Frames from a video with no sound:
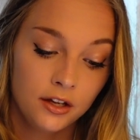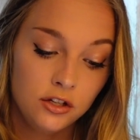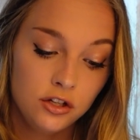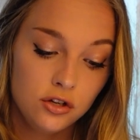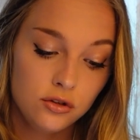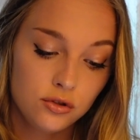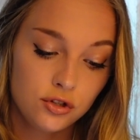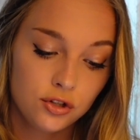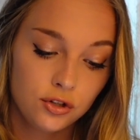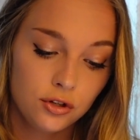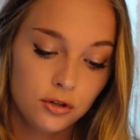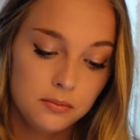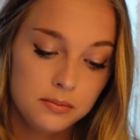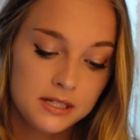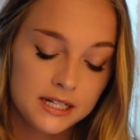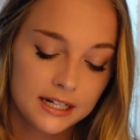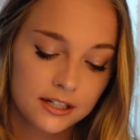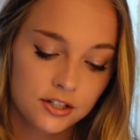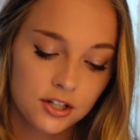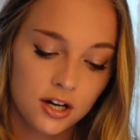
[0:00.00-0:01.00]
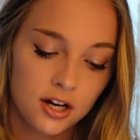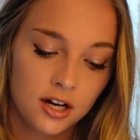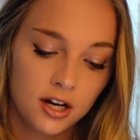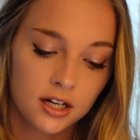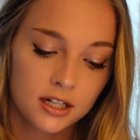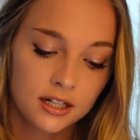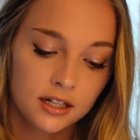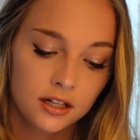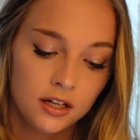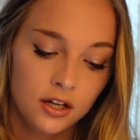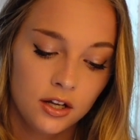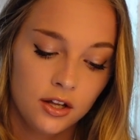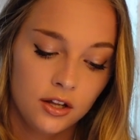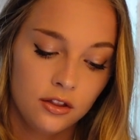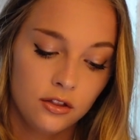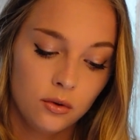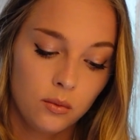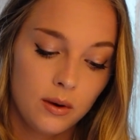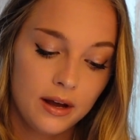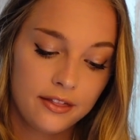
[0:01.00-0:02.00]
YouTube, TikTok,
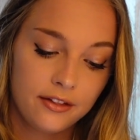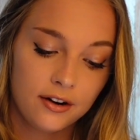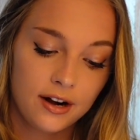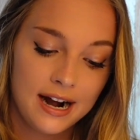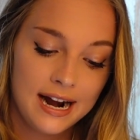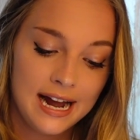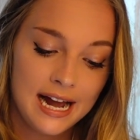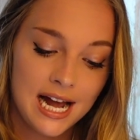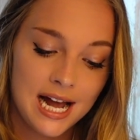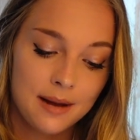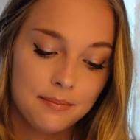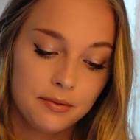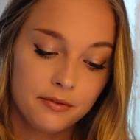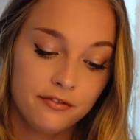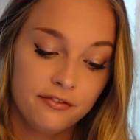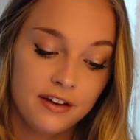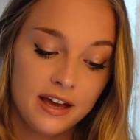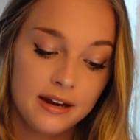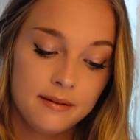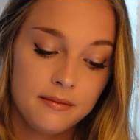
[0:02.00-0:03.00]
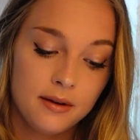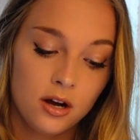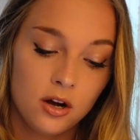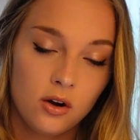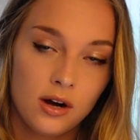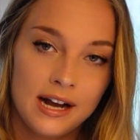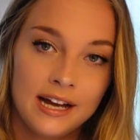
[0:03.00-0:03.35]
the weather app, Venmo.